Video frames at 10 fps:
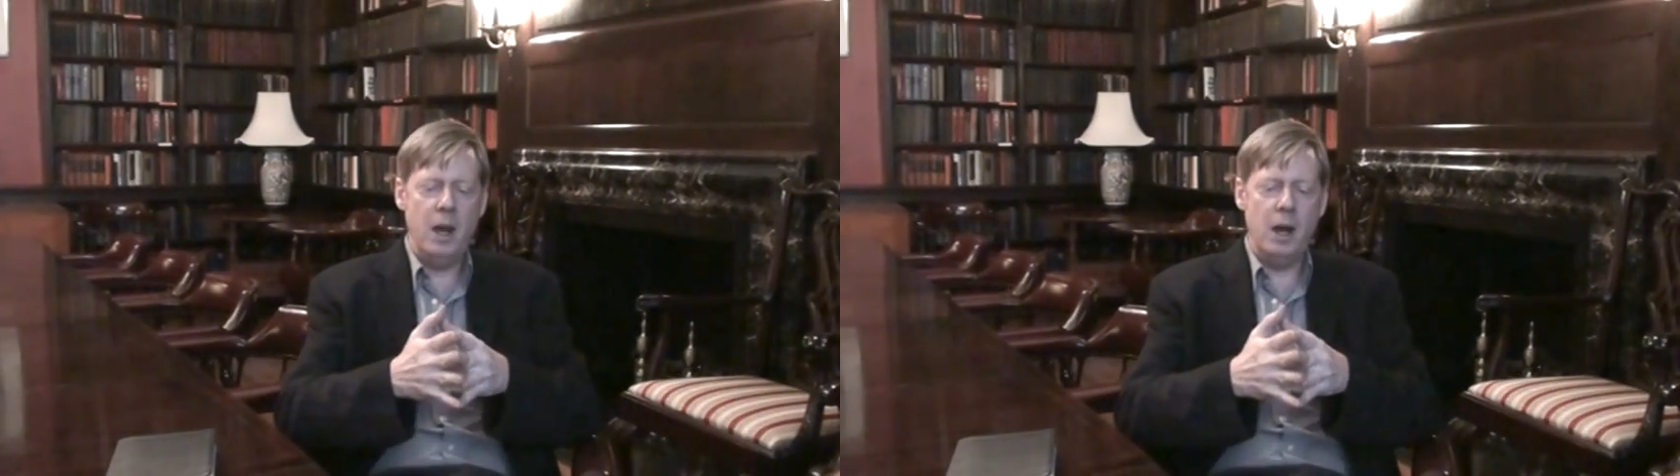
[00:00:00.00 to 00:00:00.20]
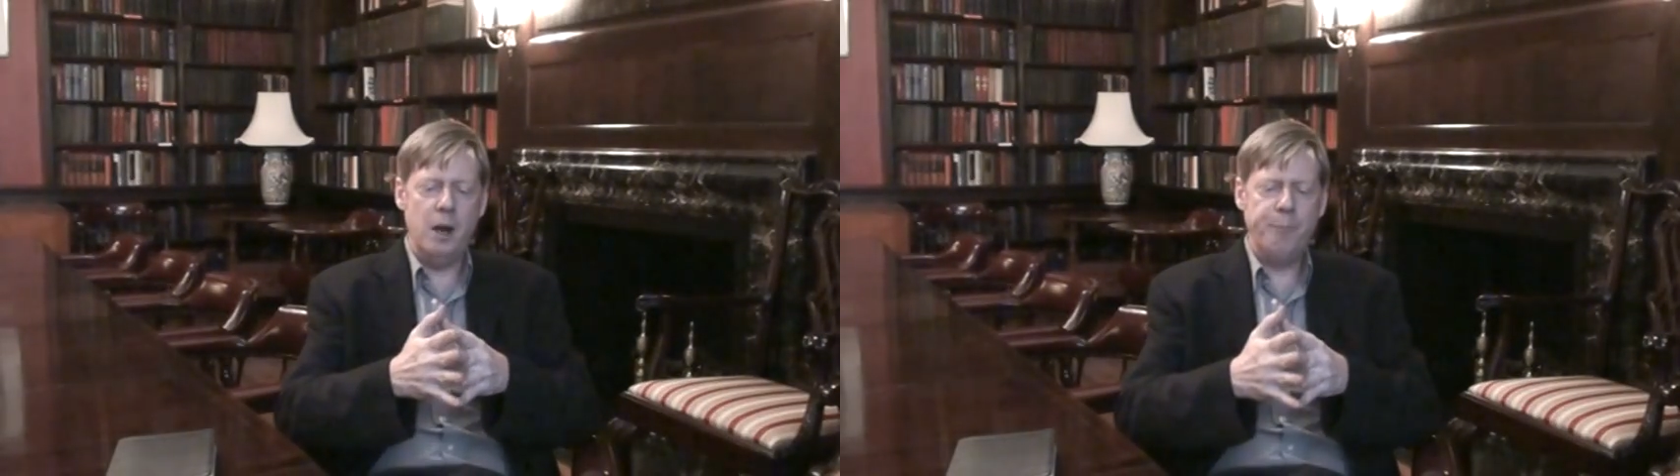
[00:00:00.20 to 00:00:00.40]

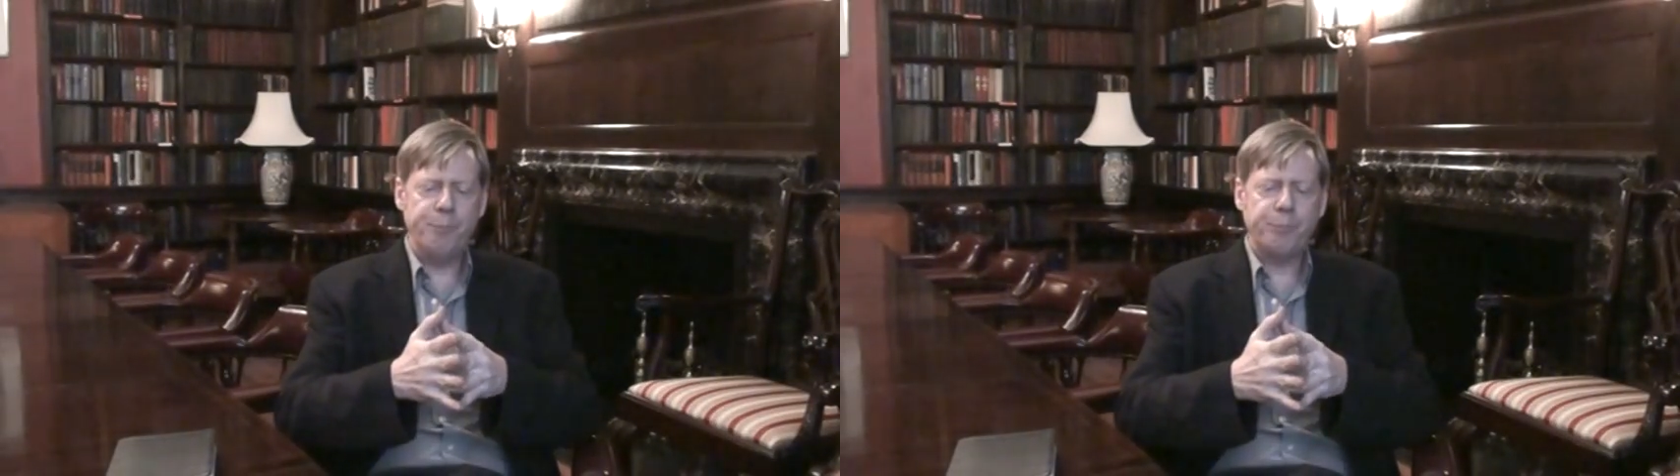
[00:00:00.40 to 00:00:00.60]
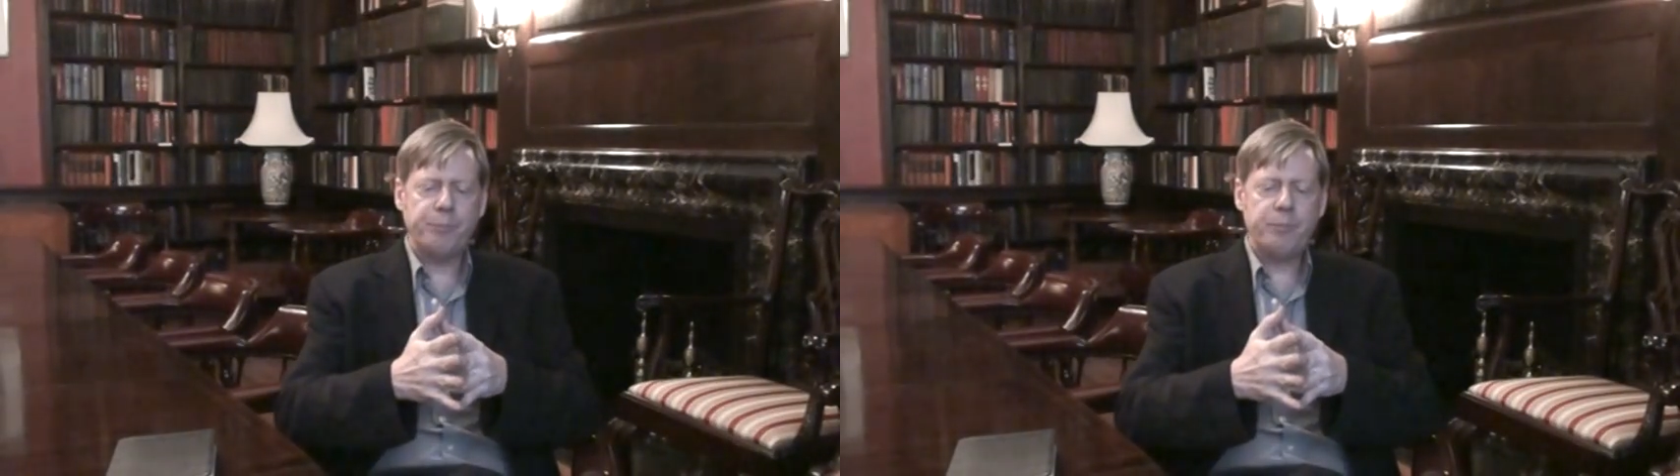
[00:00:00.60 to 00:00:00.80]

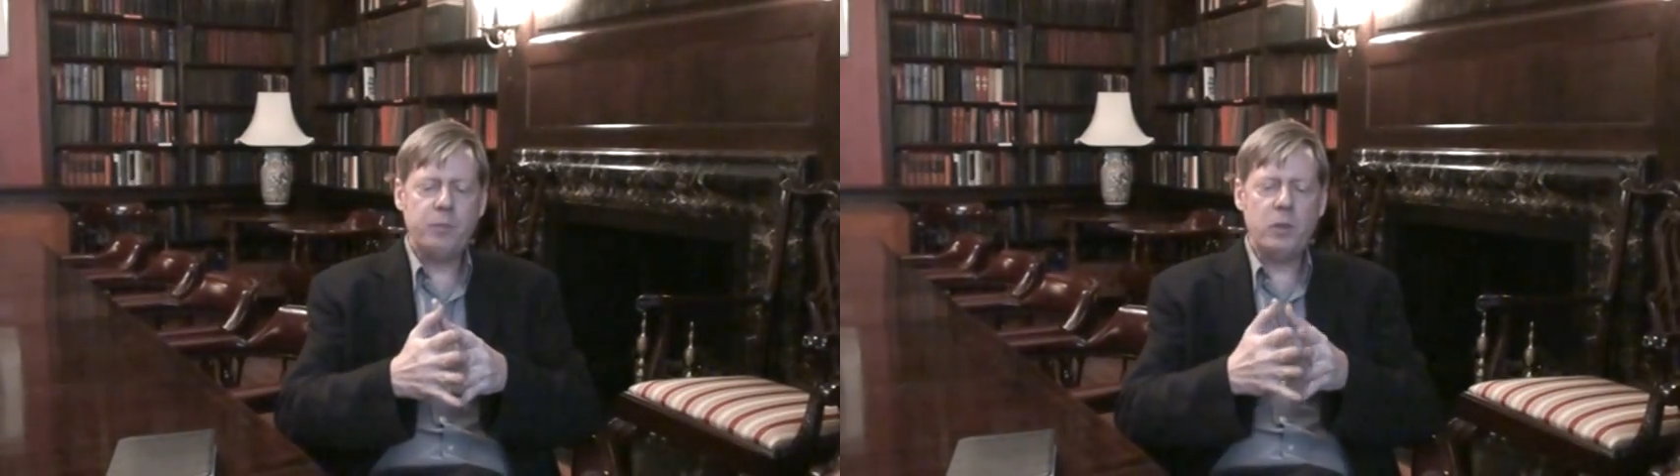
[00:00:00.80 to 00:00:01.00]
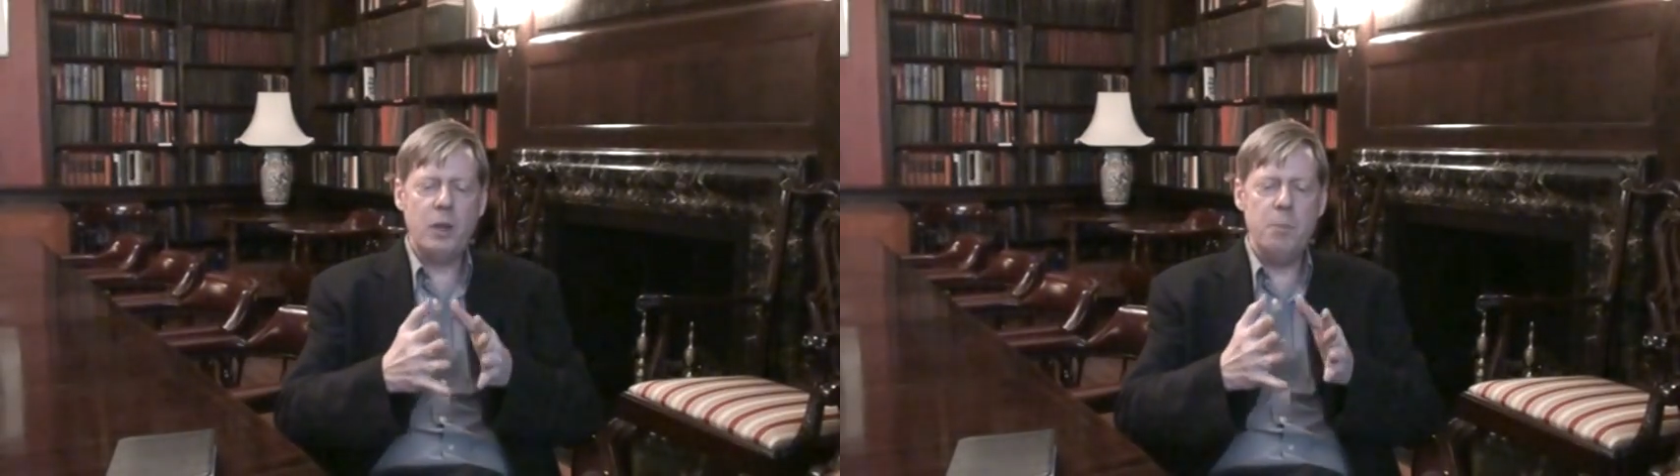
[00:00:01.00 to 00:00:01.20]

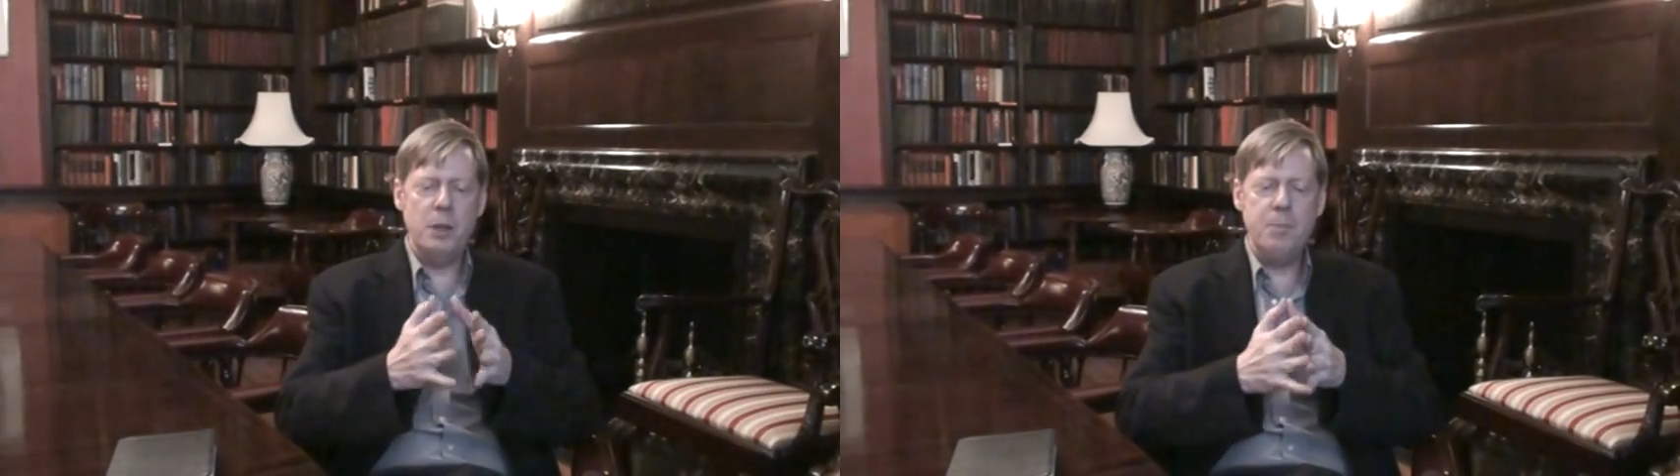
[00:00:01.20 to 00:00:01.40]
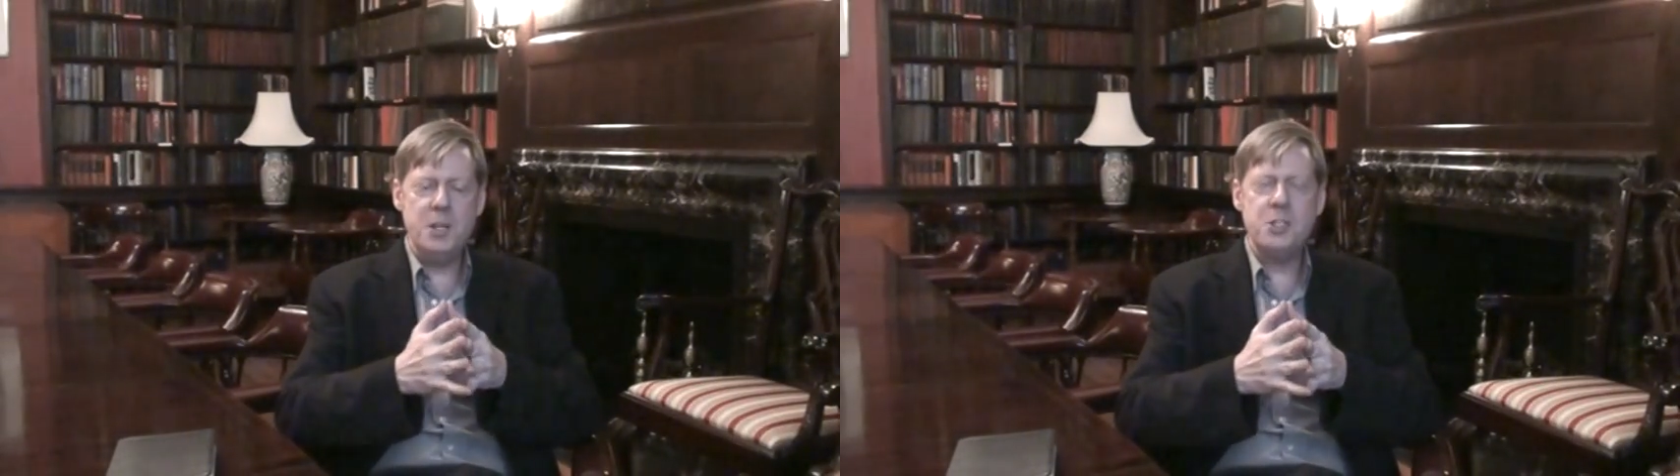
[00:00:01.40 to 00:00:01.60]

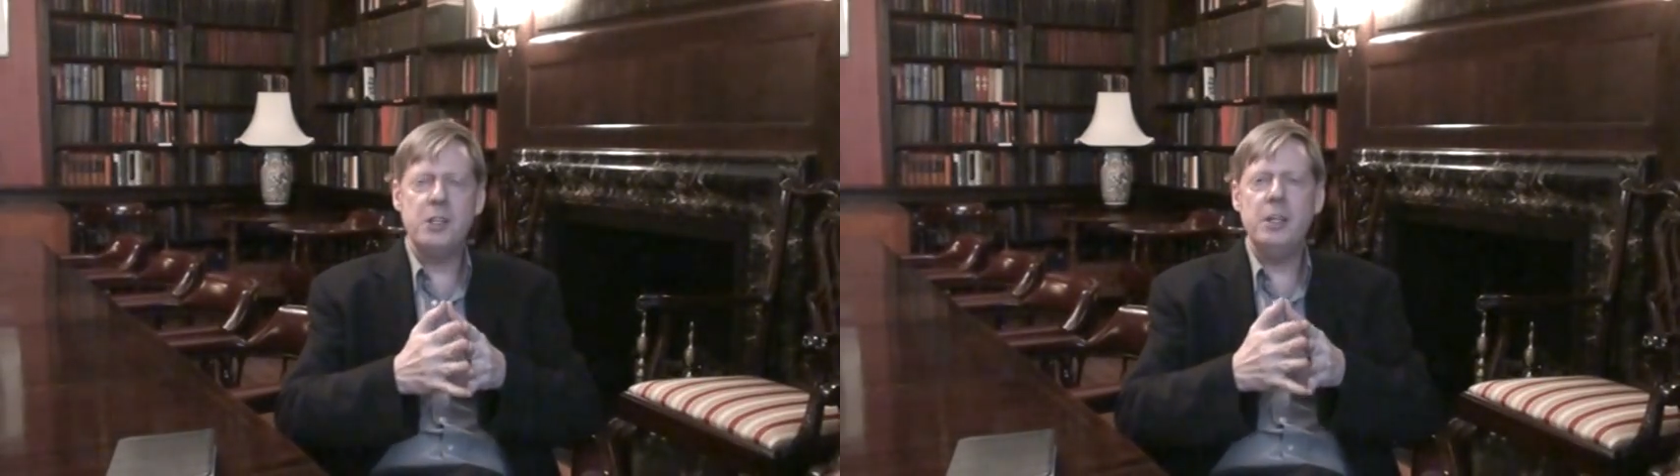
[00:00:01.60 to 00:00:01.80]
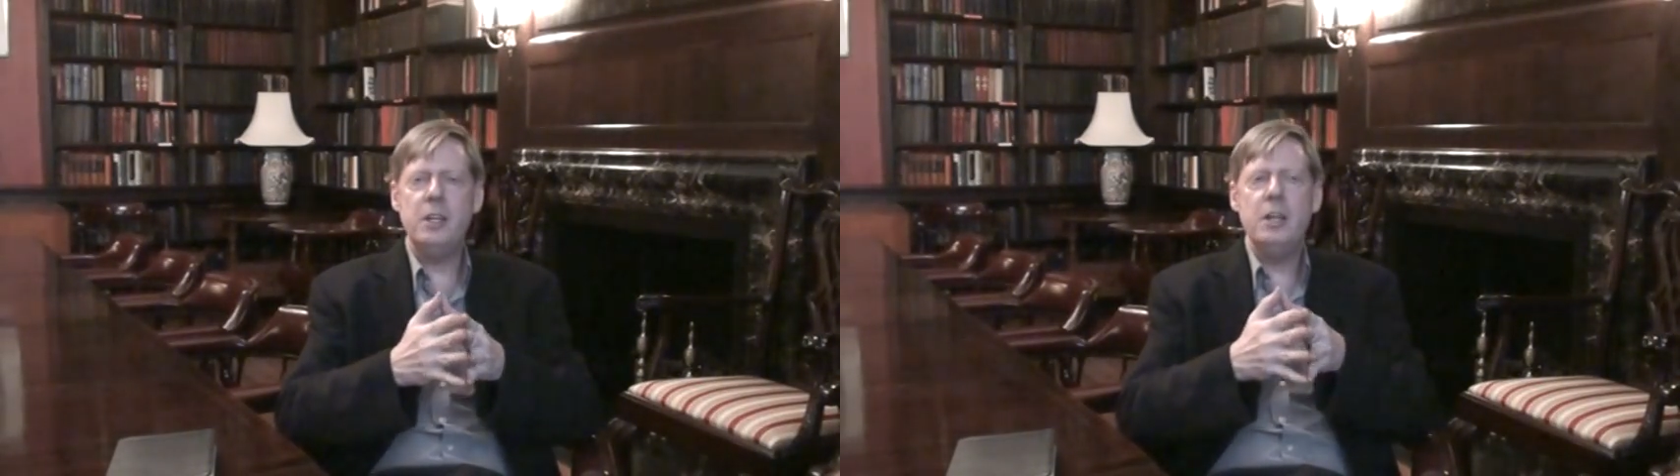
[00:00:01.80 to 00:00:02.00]
But
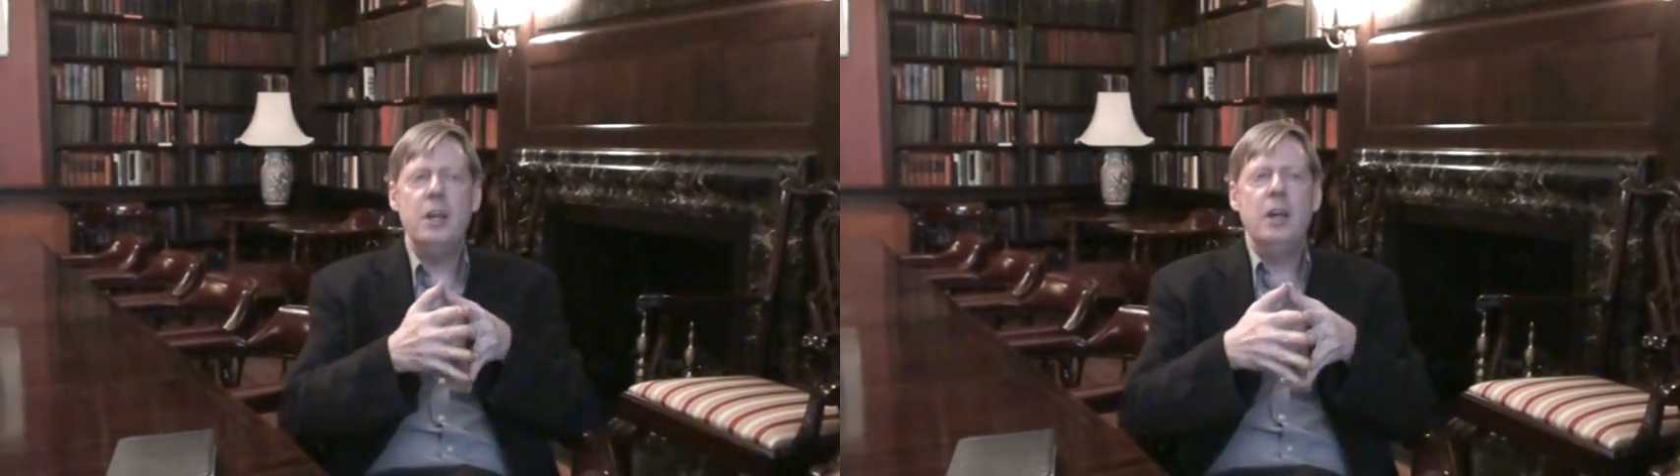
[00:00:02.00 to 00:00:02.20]
basically,